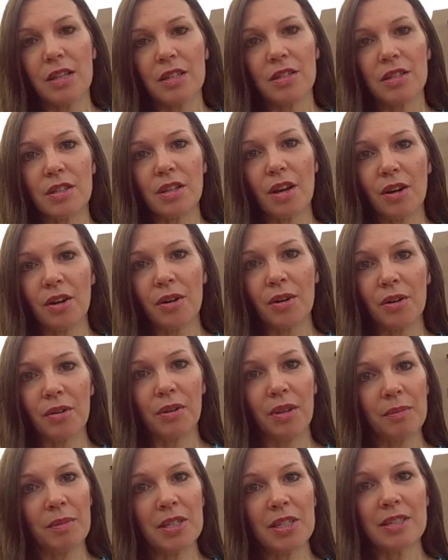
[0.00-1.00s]
So
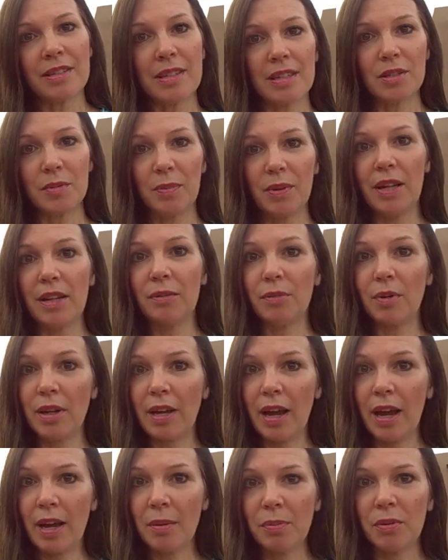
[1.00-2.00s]
let me just explain what
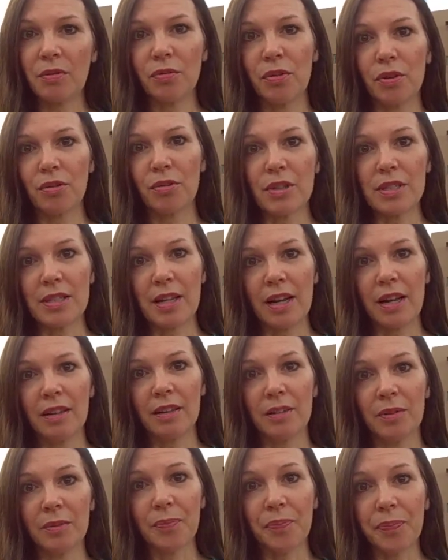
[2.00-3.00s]
happened for Kris
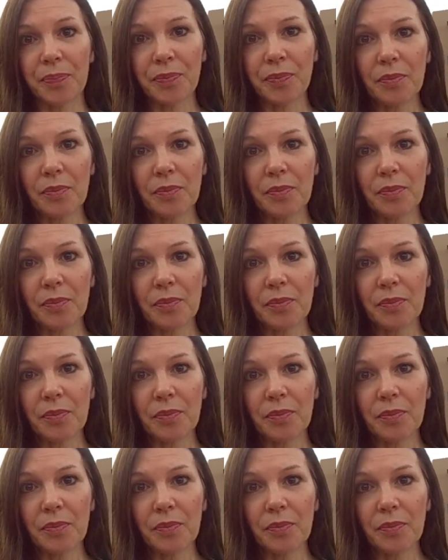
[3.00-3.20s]
Allen.